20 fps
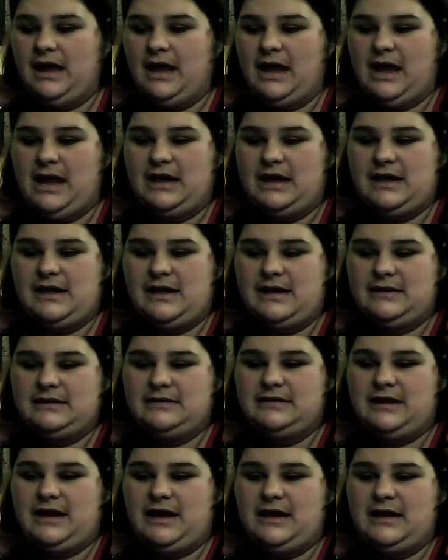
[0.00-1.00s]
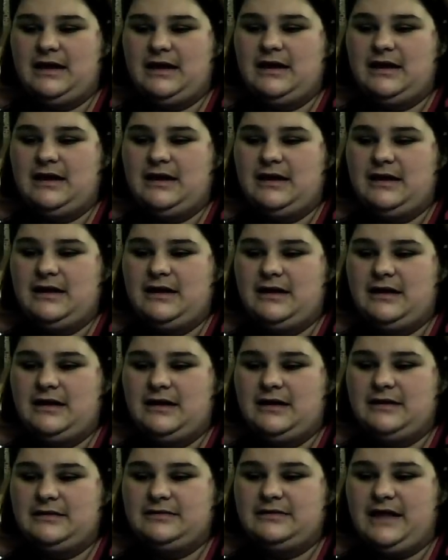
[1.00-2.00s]
and
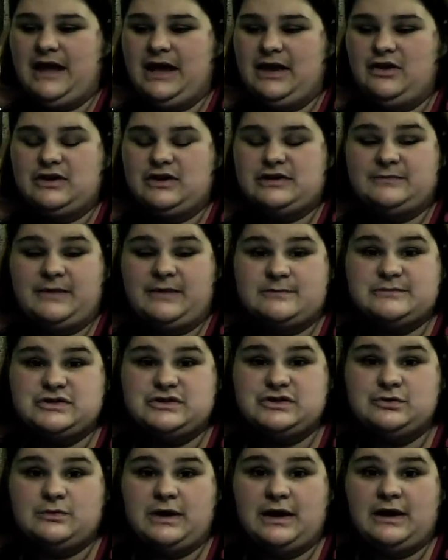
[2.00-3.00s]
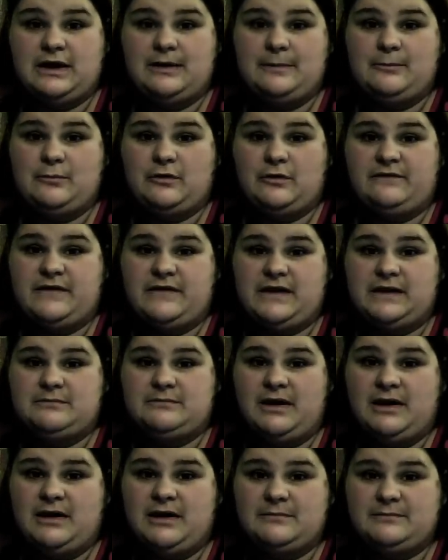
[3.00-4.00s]
they hooked me up to a morphine
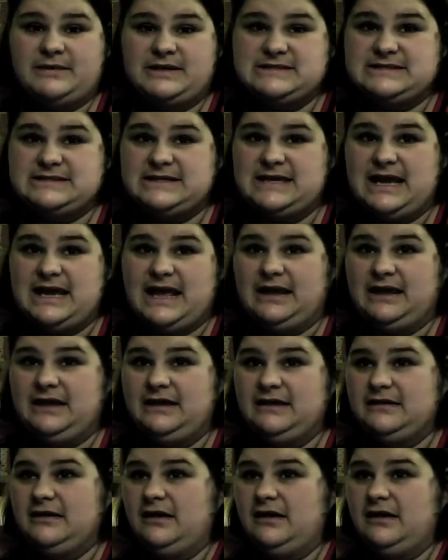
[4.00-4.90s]
pump, PCA,